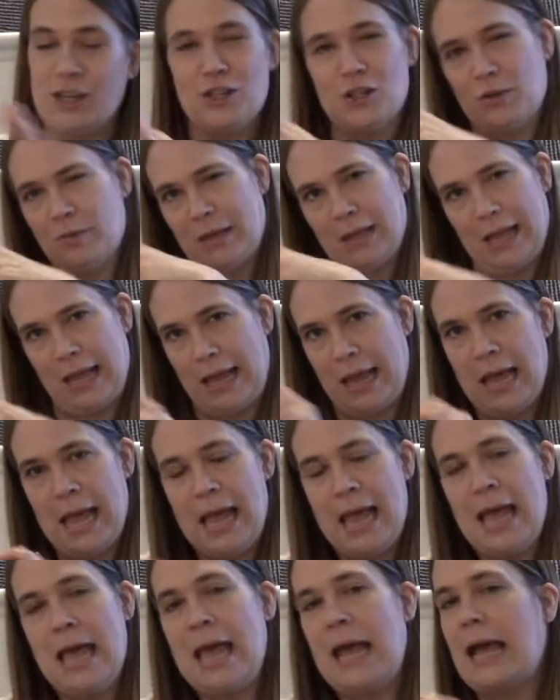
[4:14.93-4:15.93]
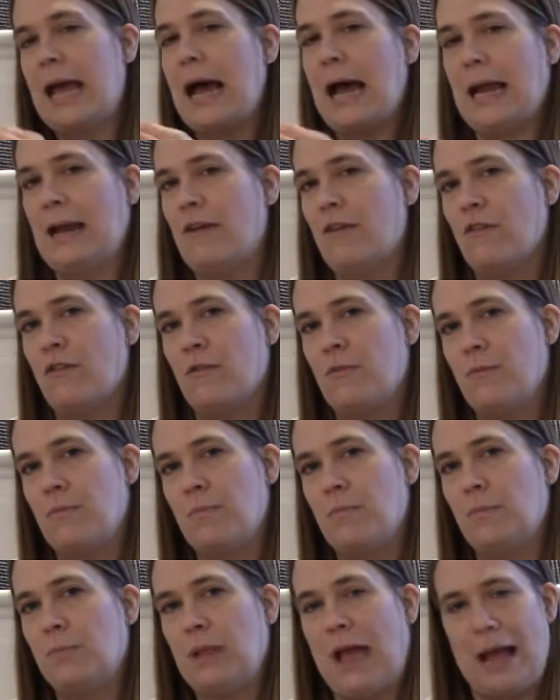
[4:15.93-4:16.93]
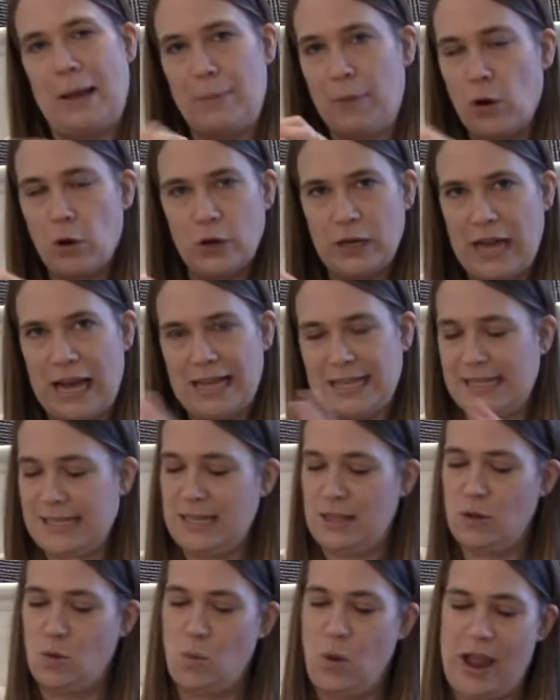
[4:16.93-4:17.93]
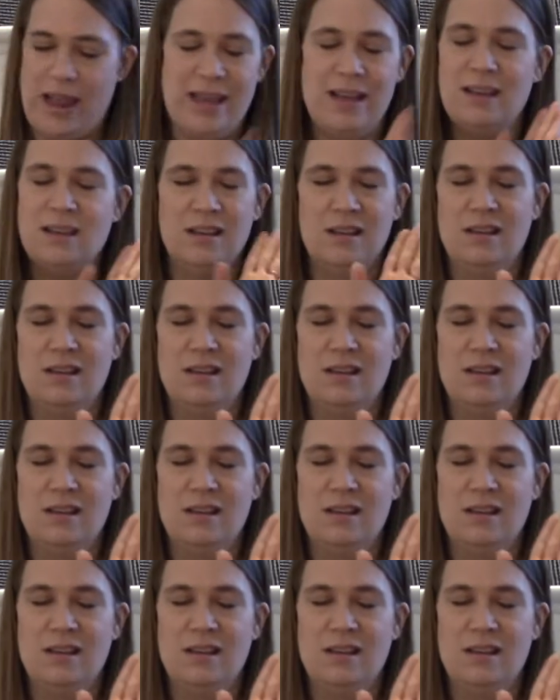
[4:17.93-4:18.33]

She'll be like kind of black polka dots in the white.